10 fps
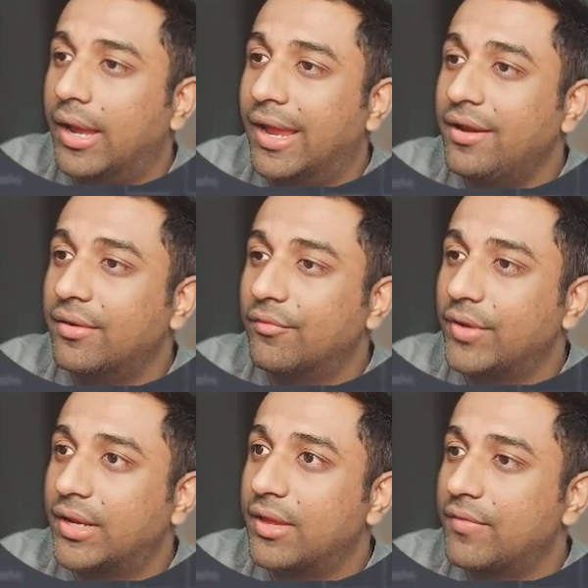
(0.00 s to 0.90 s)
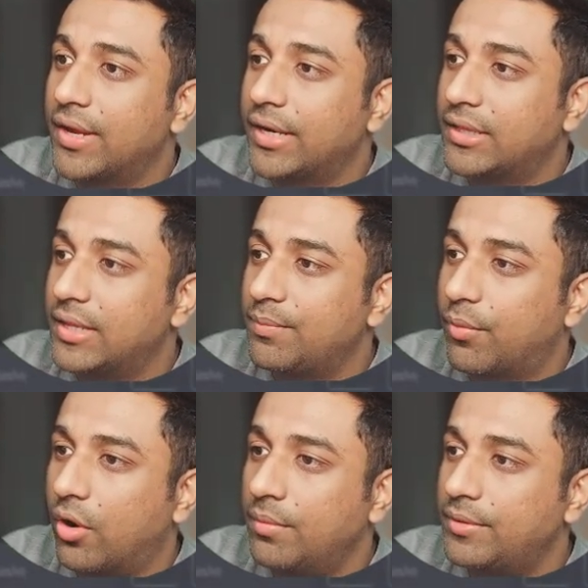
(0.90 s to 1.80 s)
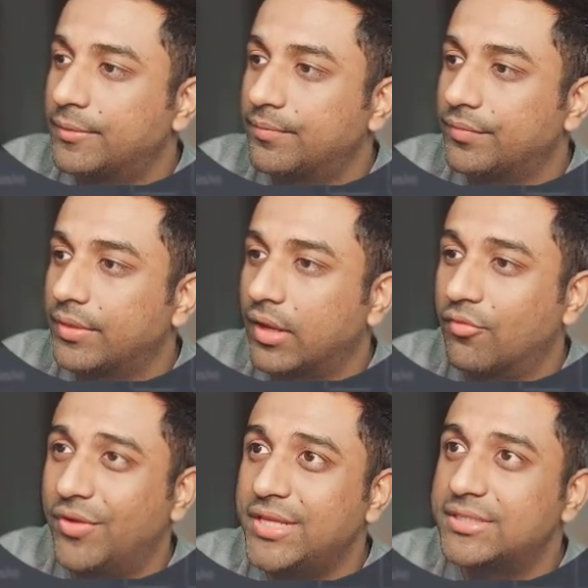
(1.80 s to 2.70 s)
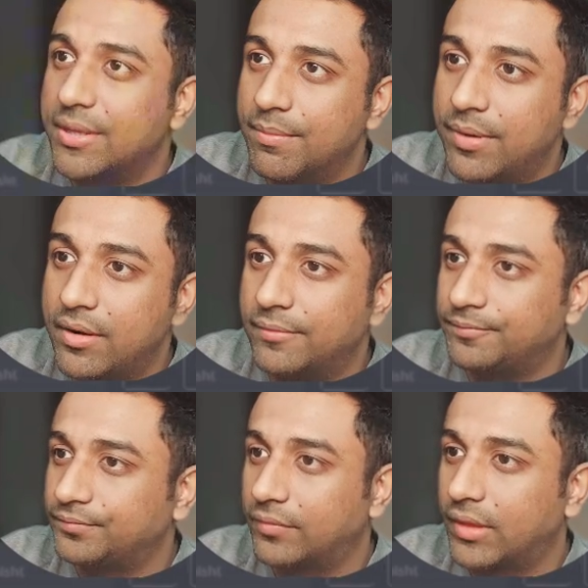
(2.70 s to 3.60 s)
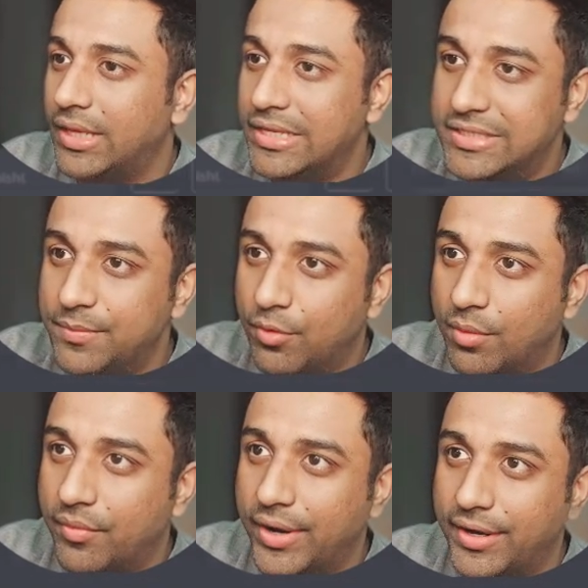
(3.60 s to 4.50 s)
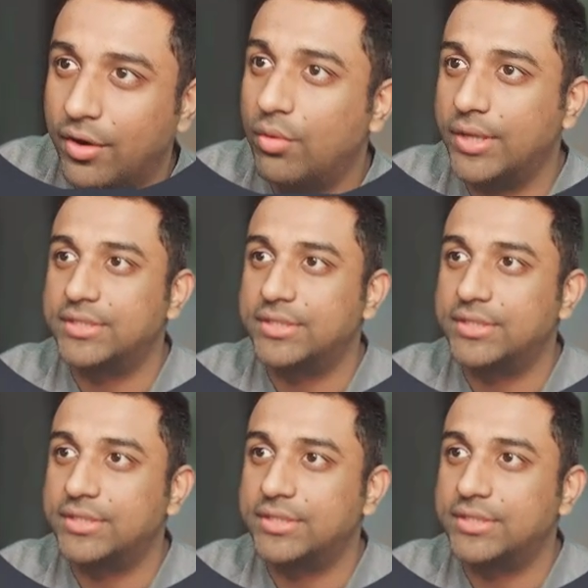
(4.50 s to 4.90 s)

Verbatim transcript: And we're giving it the prompt, a very simple, easy prompt right now.